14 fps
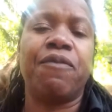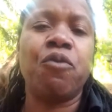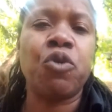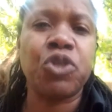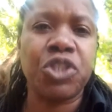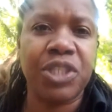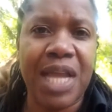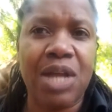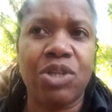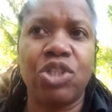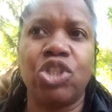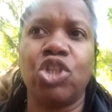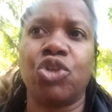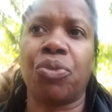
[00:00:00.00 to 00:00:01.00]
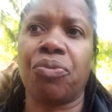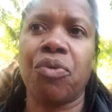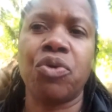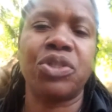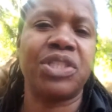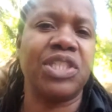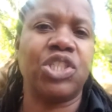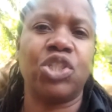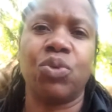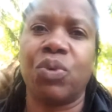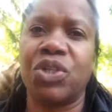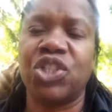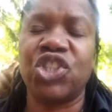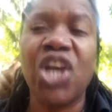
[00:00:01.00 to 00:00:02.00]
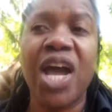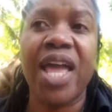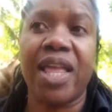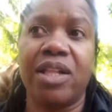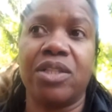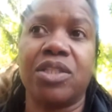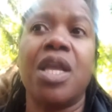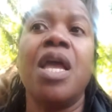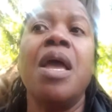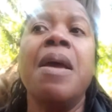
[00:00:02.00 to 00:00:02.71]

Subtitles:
forced down in your throat since you were a child.